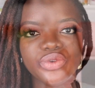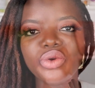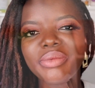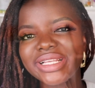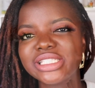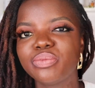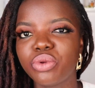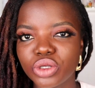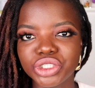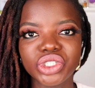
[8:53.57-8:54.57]
you don't mind
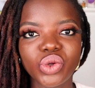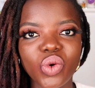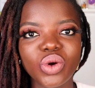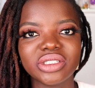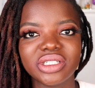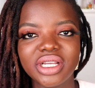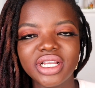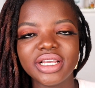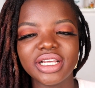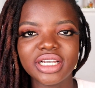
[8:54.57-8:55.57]
splodging on
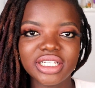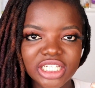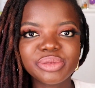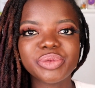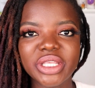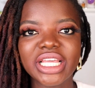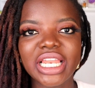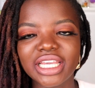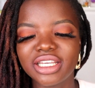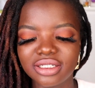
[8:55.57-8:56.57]
lipstick,
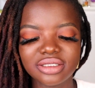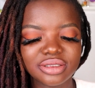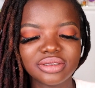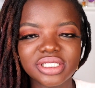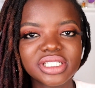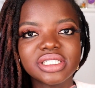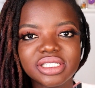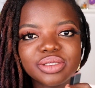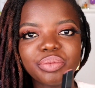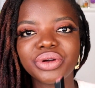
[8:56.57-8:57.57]
like this
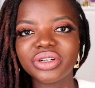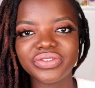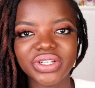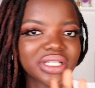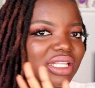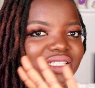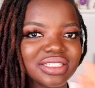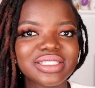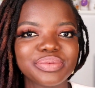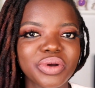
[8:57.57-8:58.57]
is perfect. Like
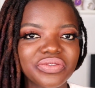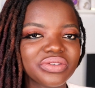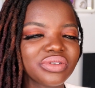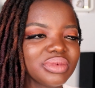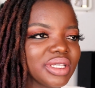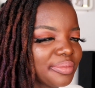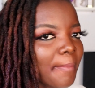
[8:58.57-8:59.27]
this is perfect for me.